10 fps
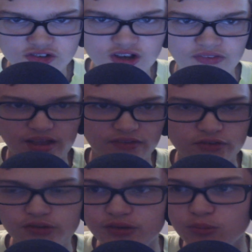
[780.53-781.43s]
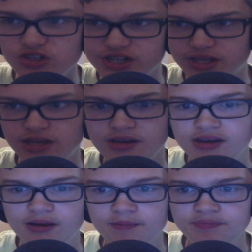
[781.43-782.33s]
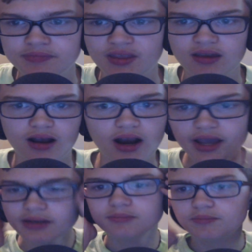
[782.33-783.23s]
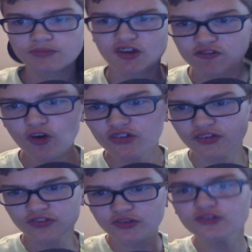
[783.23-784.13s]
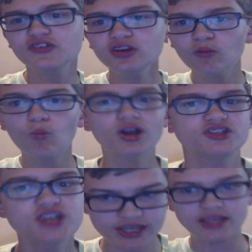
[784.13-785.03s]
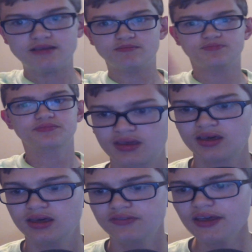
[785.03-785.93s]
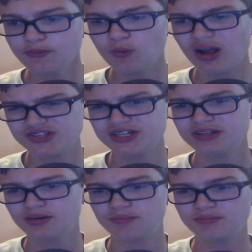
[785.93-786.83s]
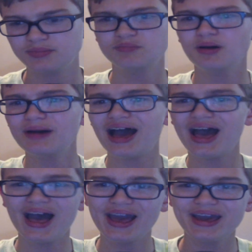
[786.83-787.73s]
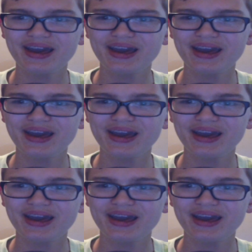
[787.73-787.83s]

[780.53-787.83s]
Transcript: trust that. Susan Wojcicki. Alright? Folks, it's Susan Wojcicki. Thanks for watching. Bye-bye.